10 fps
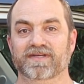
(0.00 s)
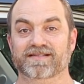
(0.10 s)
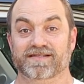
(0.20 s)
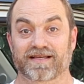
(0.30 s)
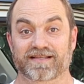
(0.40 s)

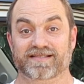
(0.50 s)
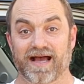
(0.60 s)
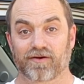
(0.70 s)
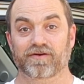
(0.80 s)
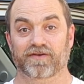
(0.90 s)
It's like the
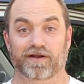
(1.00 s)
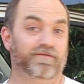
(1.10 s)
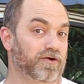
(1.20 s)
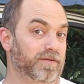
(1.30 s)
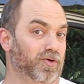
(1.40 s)
sound of a
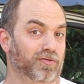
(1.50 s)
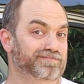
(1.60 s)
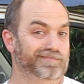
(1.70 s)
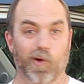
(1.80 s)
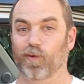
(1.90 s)
convertible
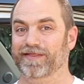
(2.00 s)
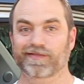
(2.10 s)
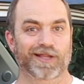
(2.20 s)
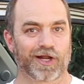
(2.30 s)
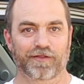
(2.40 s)
with
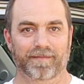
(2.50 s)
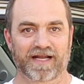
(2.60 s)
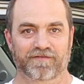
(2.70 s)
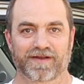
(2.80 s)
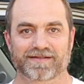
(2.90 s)
none of the
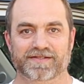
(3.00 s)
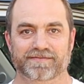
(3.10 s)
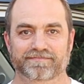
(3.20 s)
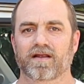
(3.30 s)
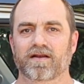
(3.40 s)
benefits.
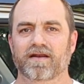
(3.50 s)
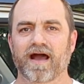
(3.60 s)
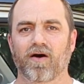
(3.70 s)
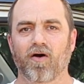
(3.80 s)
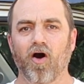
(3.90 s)

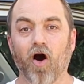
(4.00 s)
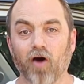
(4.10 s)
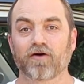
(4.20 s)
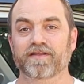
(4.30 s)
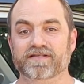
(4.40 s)
Now,
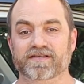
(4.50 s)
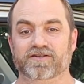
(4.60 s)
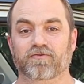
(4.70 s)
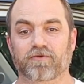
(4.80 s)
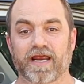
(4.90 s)
all of this is
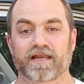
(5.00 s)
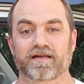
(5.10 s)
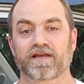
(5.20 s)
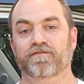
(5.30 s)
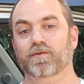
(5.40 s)
great
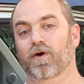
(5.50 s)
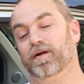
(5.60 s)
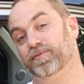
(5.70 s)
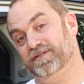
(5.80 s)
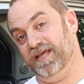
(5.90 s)
if you
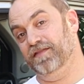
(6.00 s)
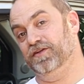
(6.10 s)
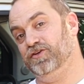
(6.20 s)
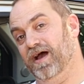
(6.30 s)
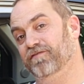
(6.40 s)
want to pretend
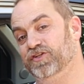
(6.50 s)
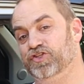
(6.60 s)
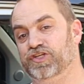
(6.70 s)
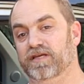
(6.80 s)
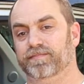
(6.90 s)
that you have a
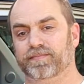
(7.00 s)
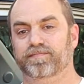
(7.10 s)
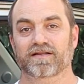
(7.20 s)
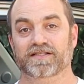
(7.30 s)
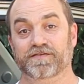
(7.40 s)
Jeep.
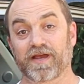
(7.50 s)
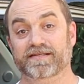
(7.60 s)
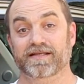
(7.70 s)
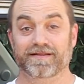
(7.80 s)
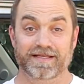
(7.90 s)
Let's
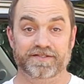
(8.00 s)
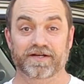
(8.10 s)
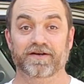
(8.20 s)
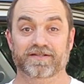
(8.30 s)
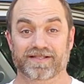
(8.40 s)
face it, the
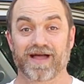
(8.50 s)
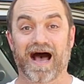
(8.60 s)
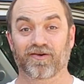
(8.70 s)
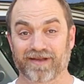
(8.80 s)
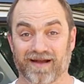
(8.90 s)
interior is
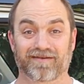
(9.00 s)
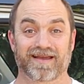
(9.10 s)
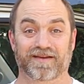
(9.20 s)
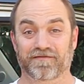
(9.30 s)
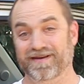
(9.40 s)
loud, kind of
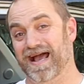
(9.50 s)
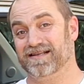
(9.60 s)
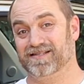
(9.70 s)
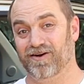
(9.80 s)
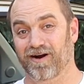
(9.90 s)
like if
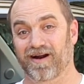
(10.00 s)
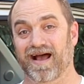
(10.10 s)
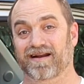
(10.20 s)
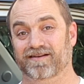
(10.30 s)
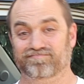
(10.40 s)
NASCAR
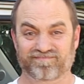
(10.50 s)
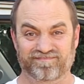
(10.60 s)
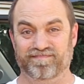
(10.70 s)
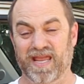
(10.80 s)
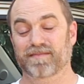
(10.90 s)
had a
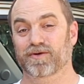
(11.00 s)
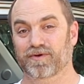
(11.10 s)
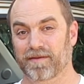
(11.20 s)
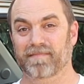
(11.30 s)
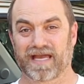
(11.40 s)
baby
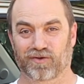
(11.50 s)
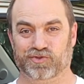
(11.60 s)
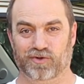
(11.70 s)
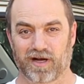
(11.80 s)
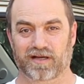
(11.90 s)
with a mail
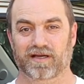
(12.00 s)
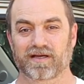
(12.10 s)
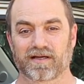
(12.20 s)
truck.